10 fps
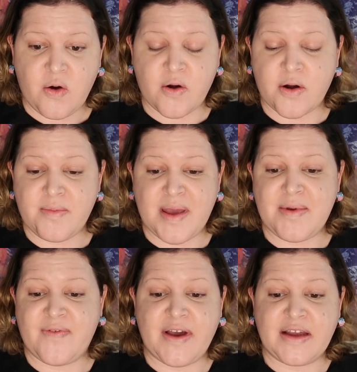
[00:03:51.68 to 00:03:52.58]
or
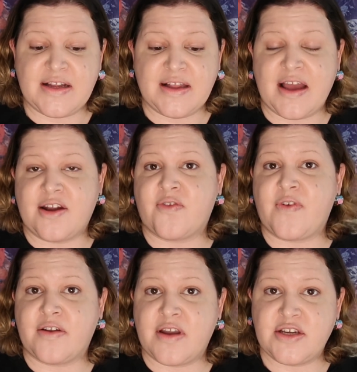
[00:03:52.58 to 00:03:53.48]
maybe find a lighter
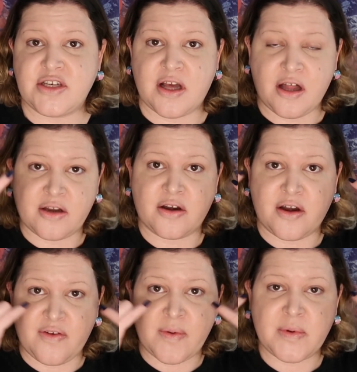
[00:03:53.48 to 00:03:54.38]
foundation
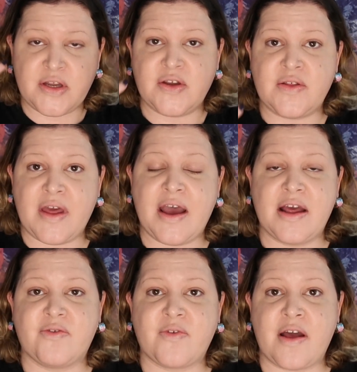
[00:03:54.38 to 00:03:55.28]
color if I'm going to do
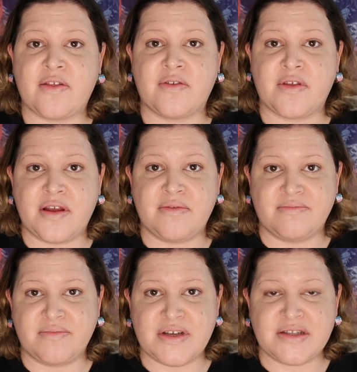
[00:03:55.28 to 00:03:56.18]
that, rather than
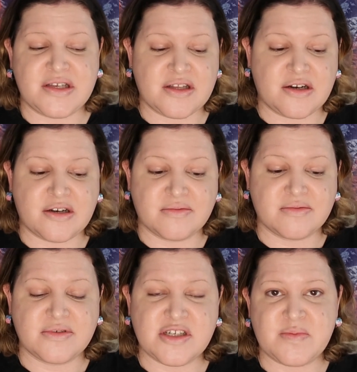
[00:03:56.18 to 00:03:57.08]
concealer,
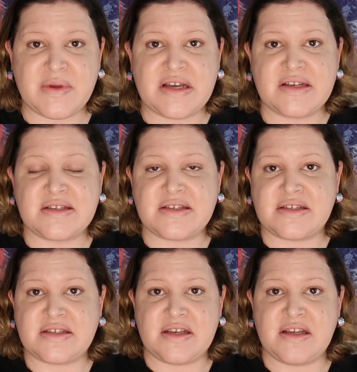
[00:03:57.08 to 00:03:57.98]
just
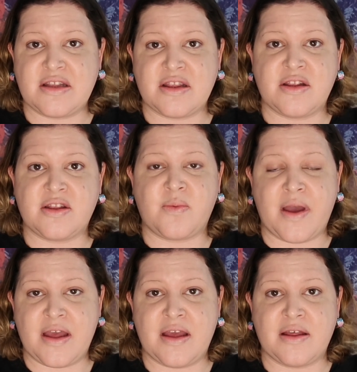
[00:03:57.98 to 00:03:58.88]
because the
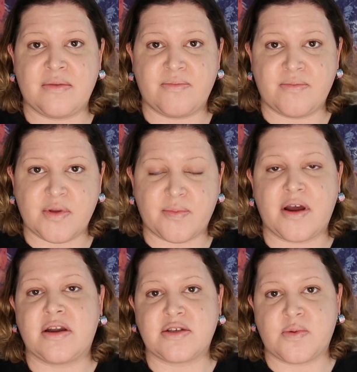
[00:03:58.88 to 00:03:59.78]
way the
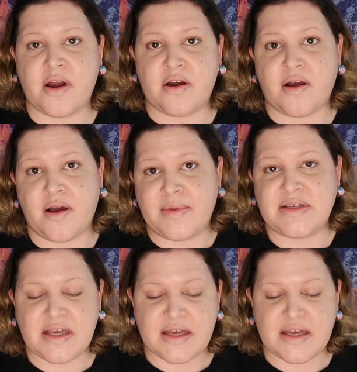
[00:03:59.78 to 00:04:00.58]
products wear on my